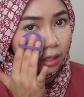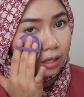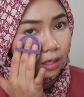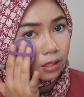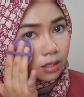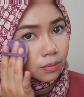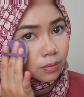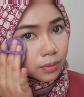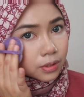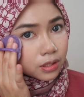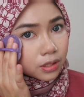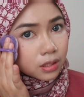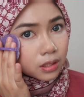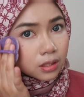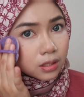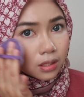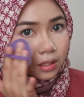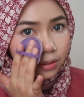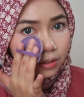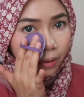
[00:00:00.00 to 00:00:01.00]

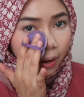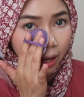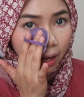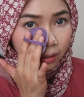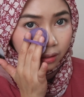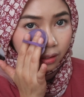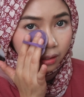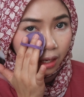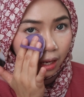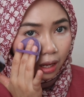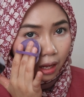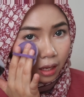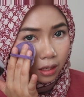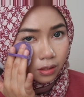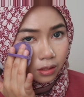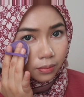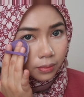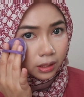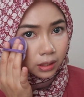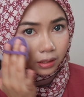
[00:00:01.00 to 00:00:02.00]
especially your under
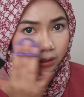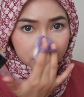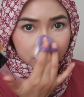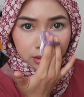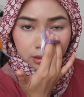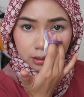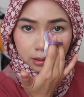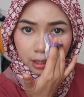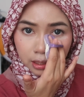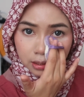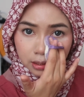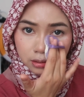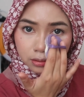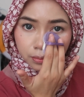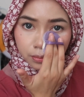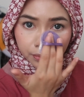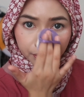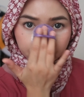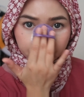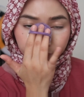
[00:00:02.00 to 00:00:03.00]
eyes, because that is
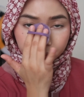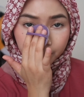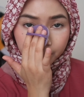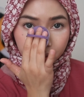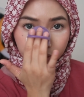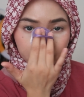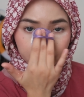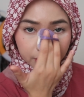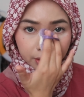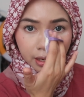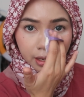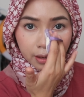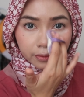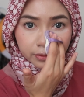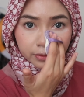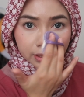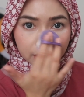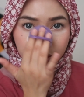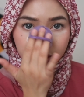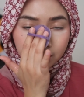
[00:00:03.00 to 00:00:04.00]
where
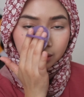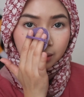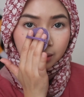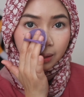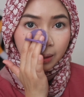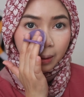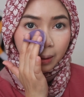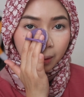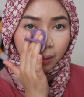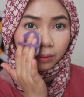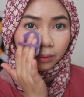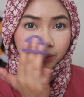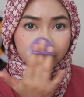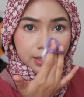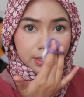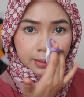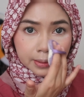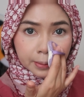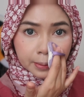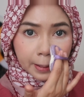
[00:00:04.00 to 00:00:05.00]
everything
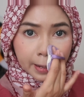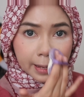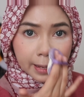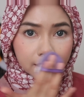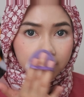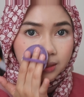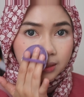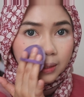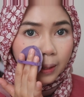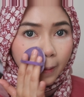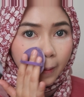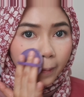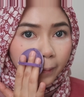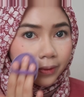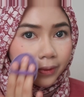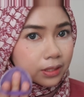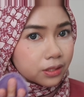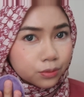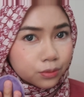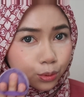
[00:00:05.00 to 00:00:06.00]
always cracks,
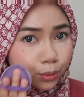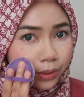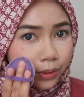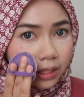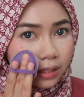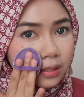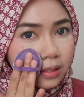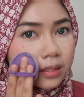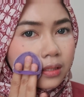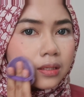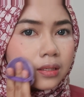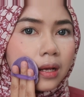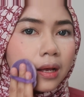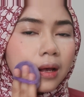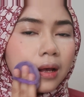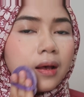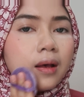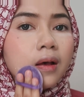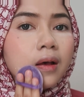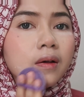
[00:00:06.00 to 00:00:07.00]
always crease.
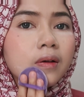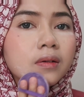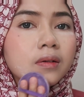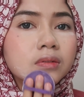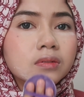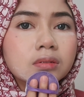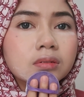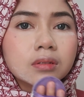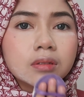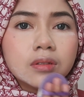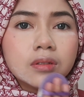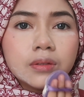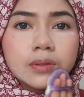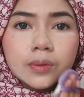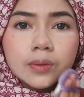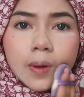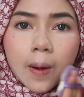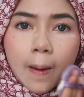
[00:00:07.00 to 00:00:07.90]
So